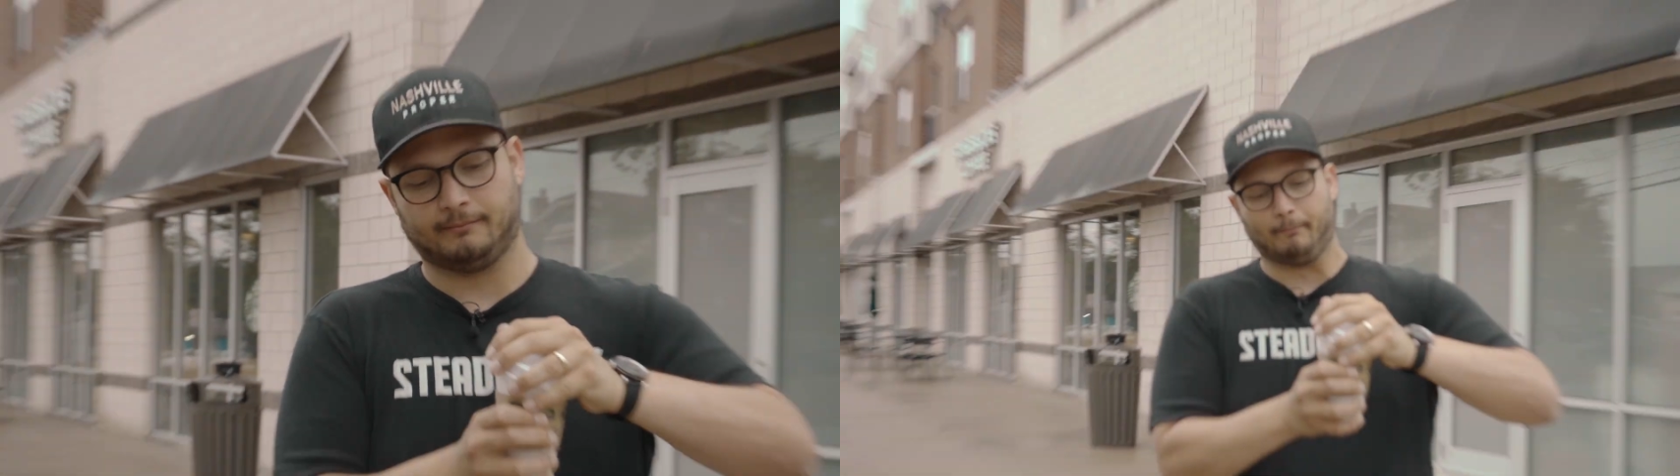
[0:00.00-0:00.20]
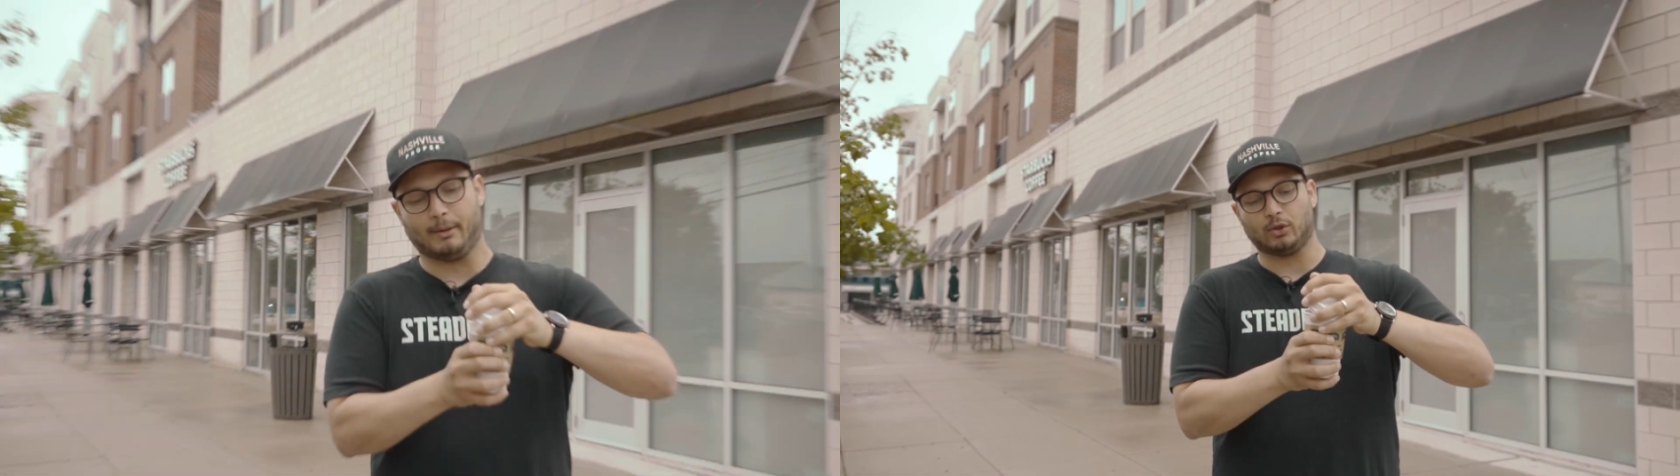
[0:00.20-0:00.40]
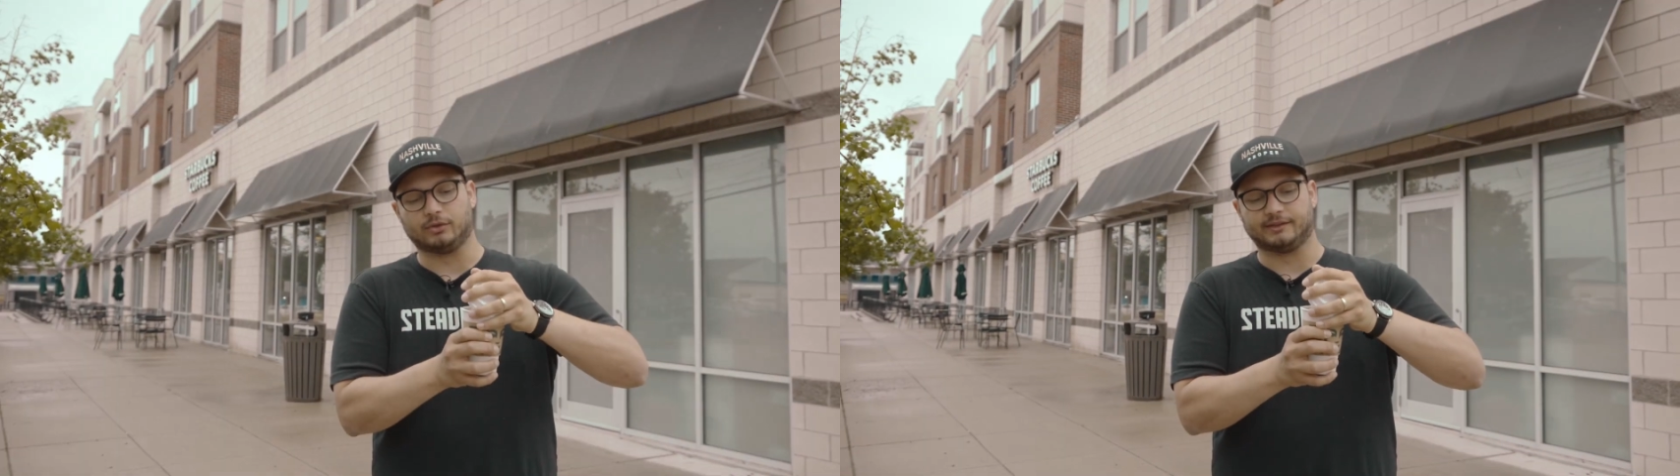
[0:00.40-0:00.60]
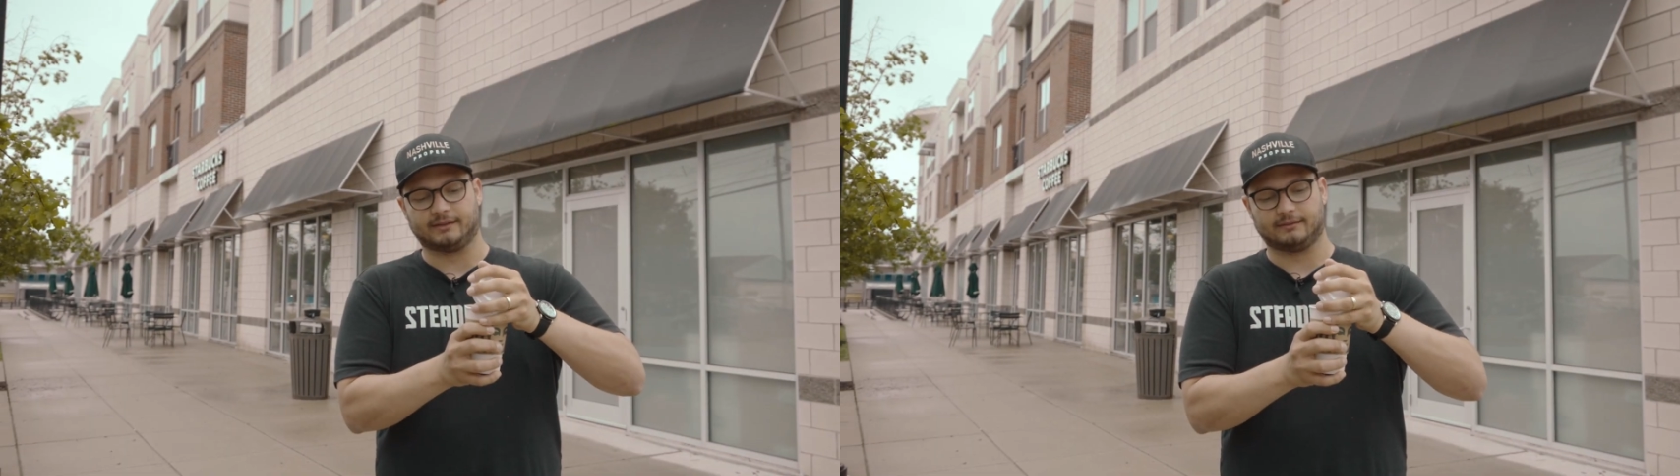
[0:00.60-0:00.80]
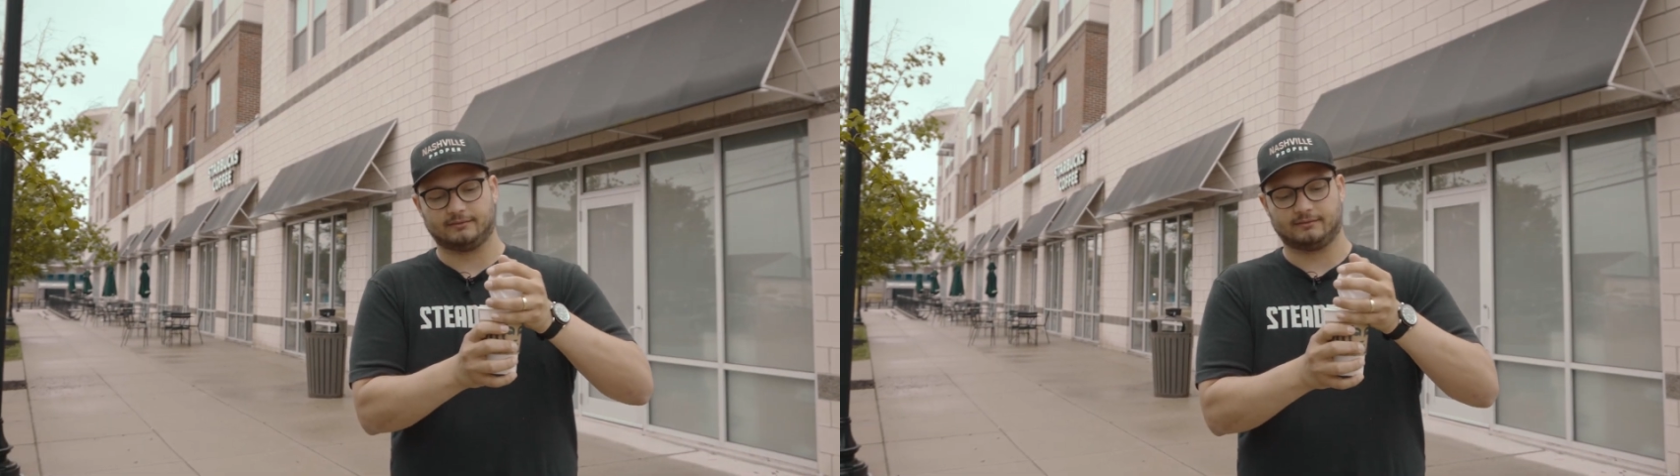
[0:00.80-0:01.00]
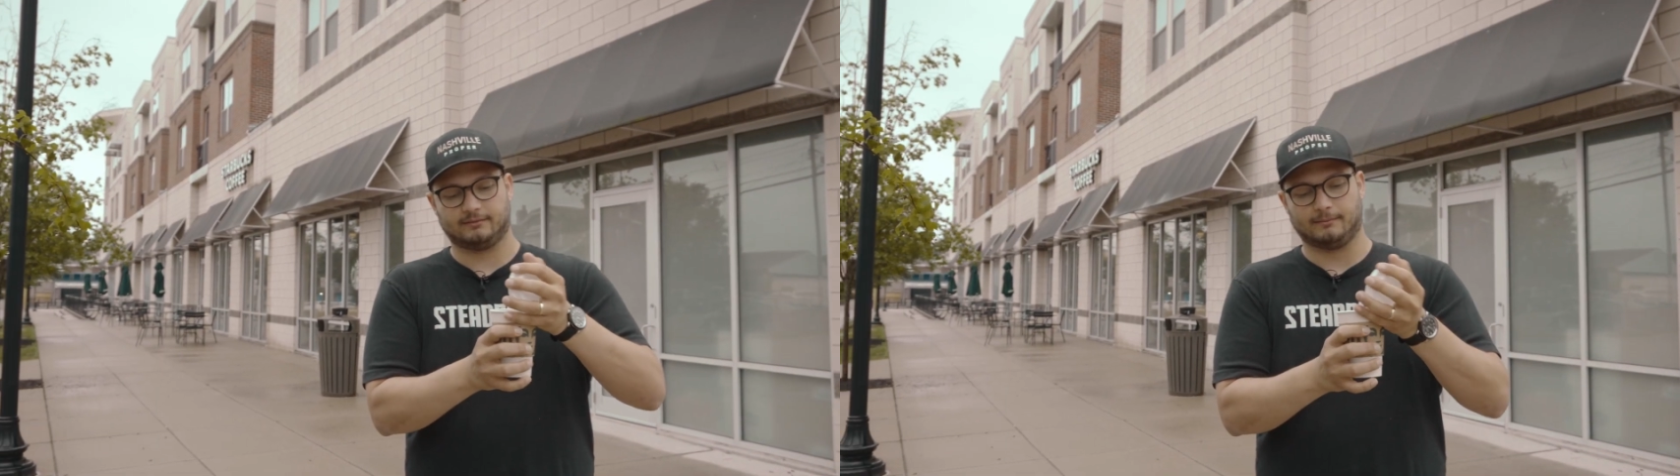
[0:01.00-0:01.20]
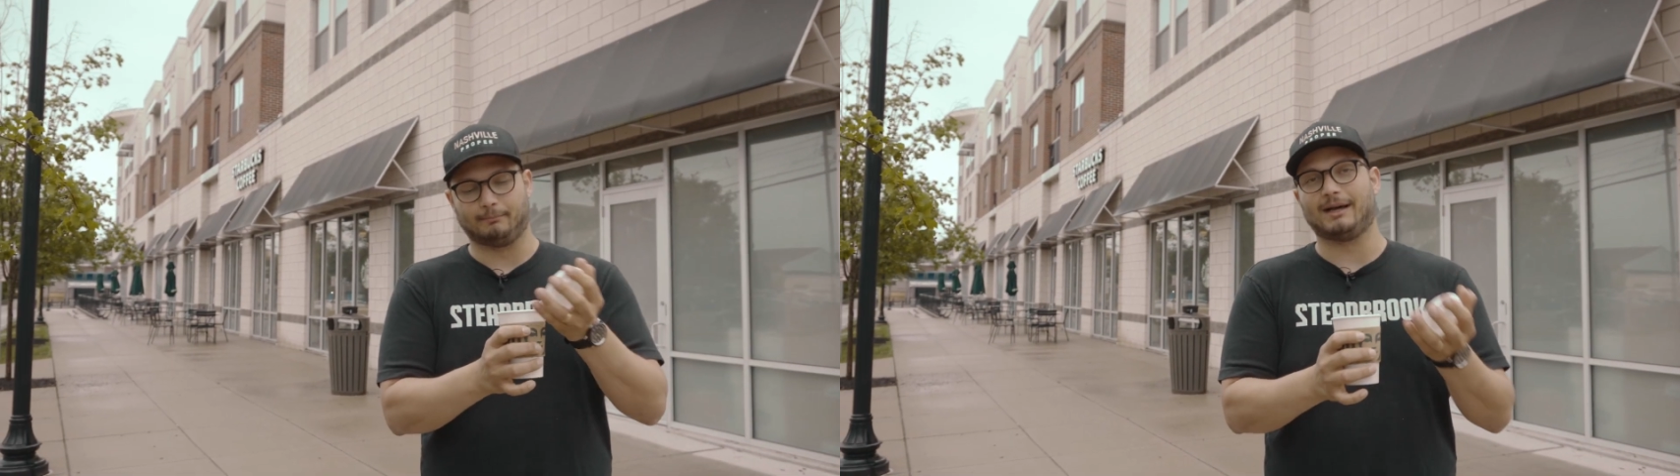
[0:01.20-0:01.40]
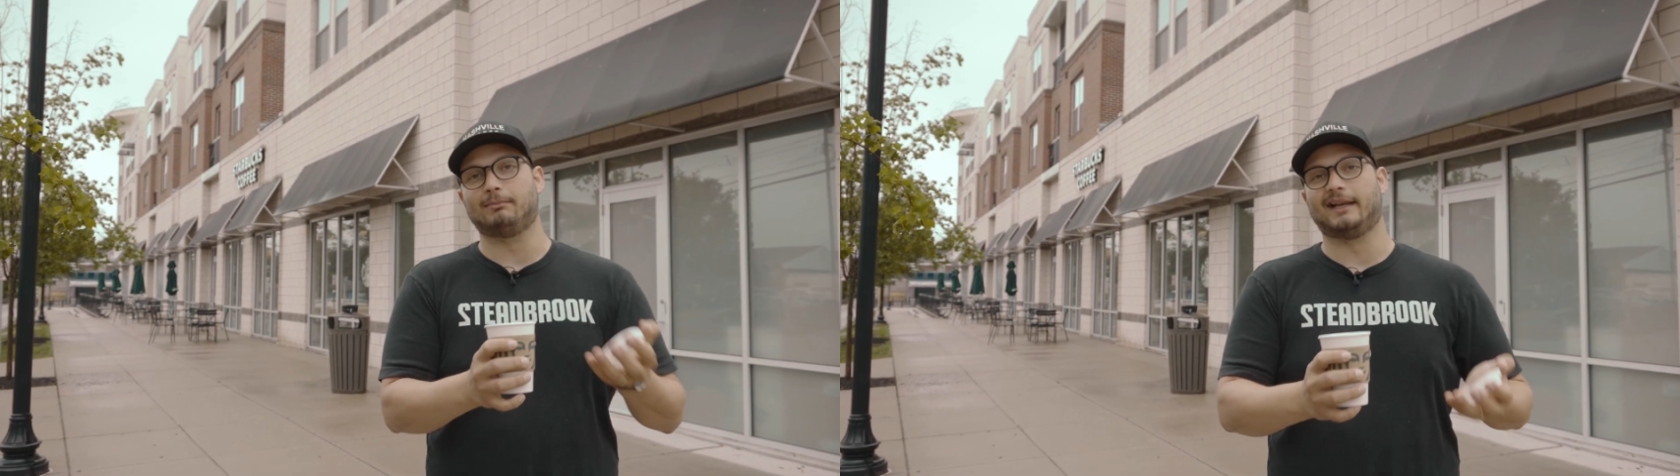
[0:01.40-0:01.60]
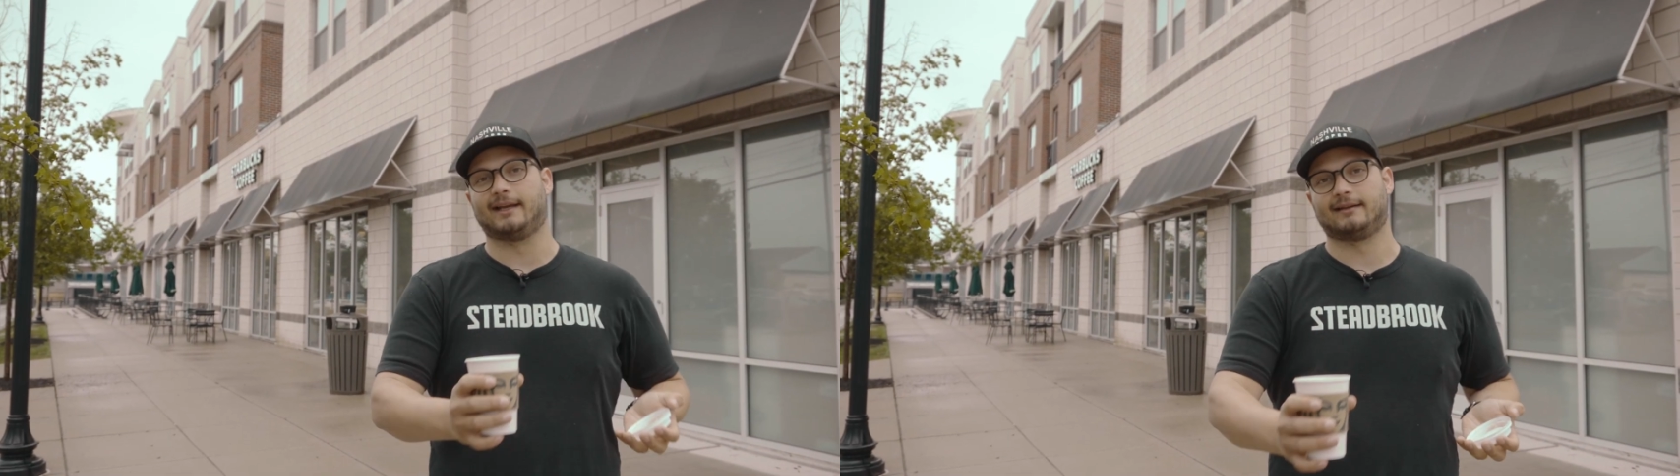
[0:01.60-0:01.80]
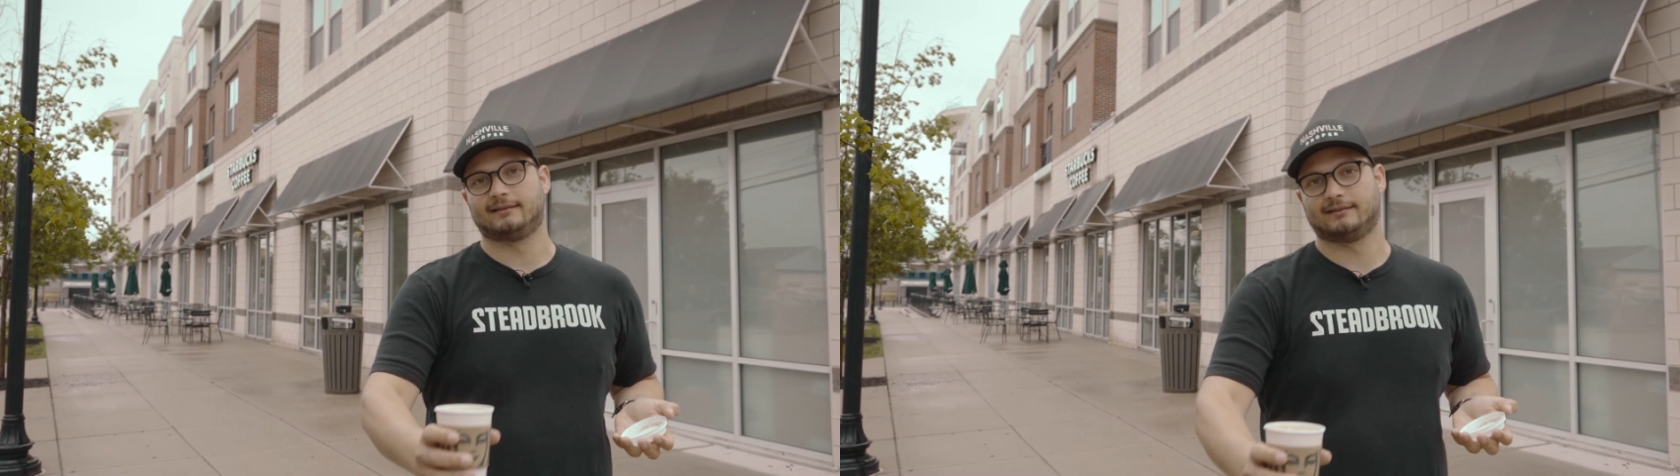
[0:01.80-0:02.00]
bold,
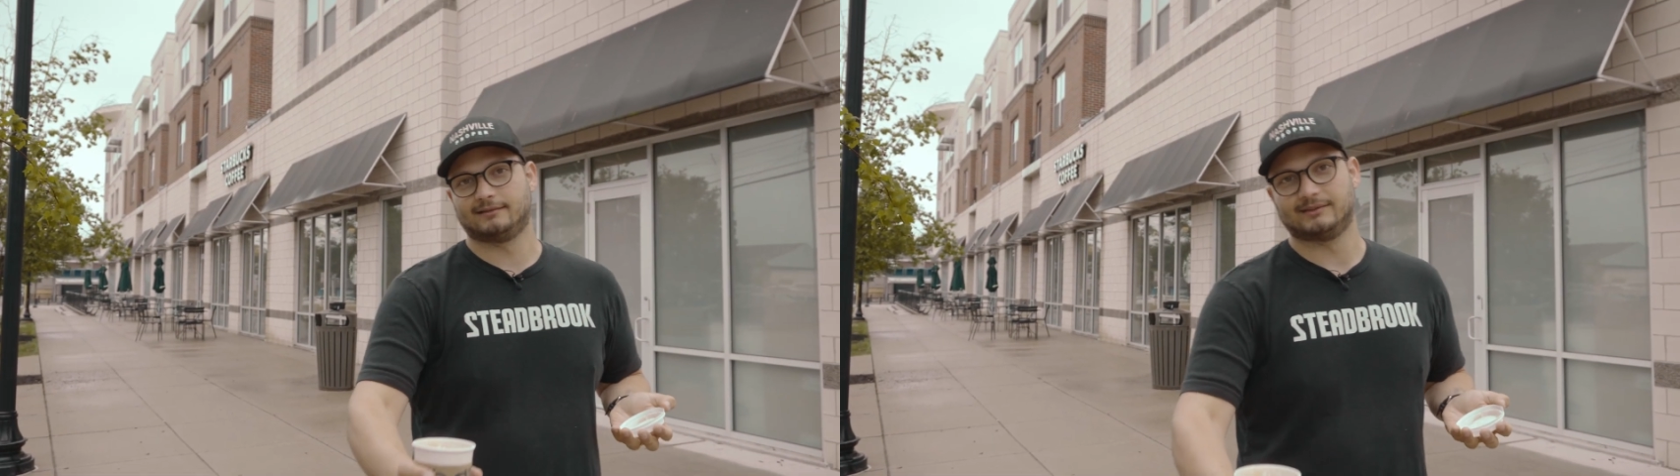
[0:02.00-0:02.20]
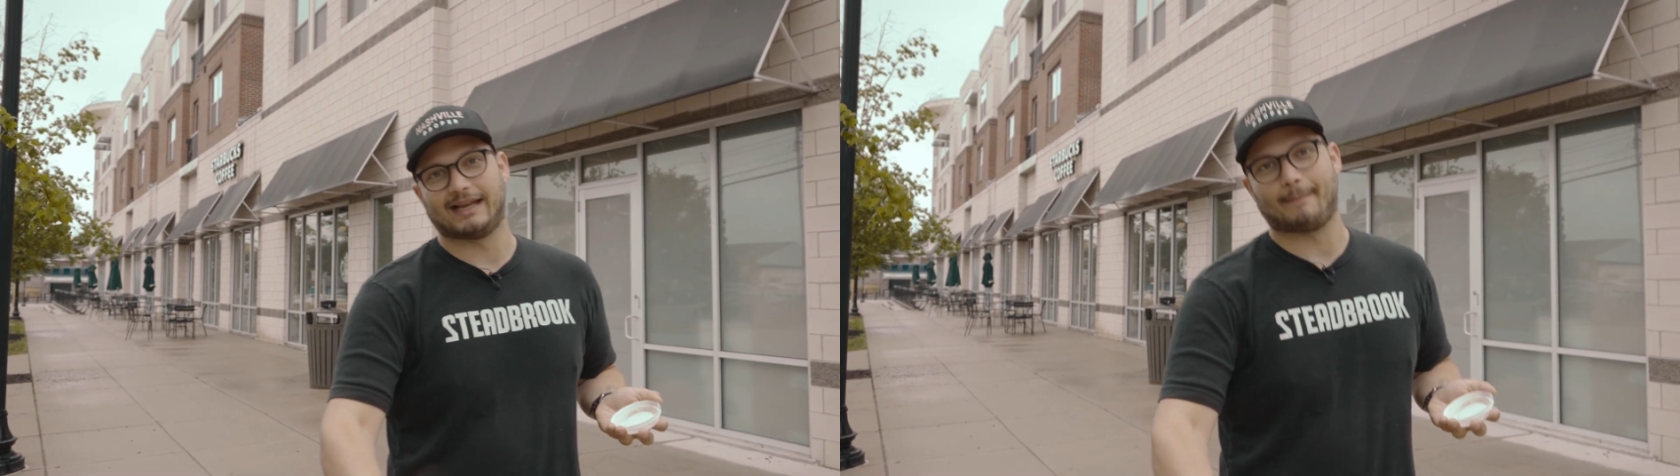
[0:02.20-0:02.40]
bubbly. We